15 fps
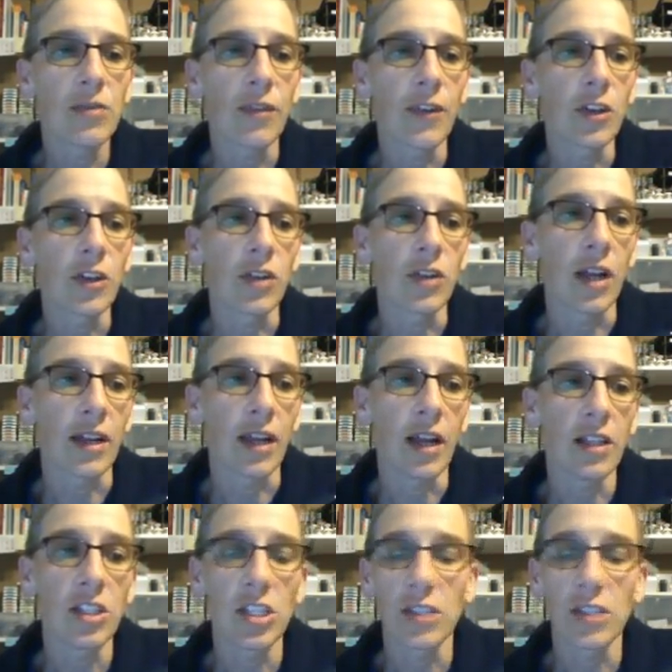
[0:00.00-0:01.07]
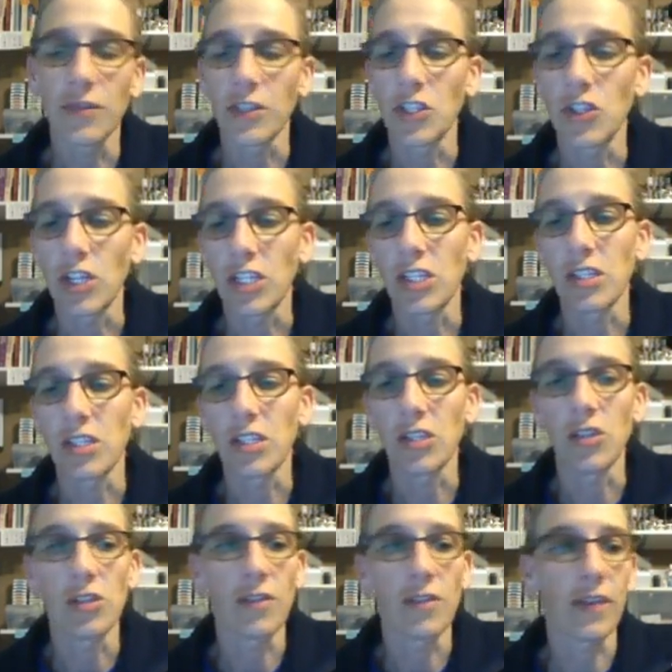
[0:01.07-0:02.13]
refer to an audiologist for instructions and
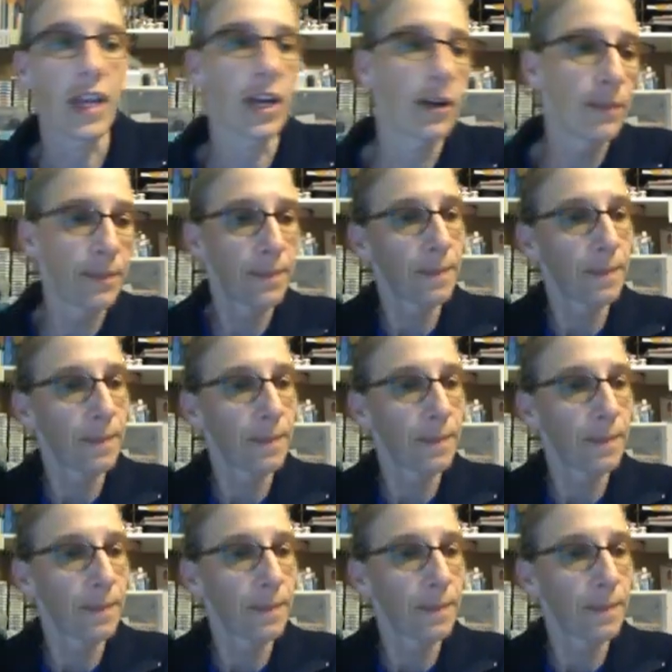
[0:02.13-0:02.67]
use of care.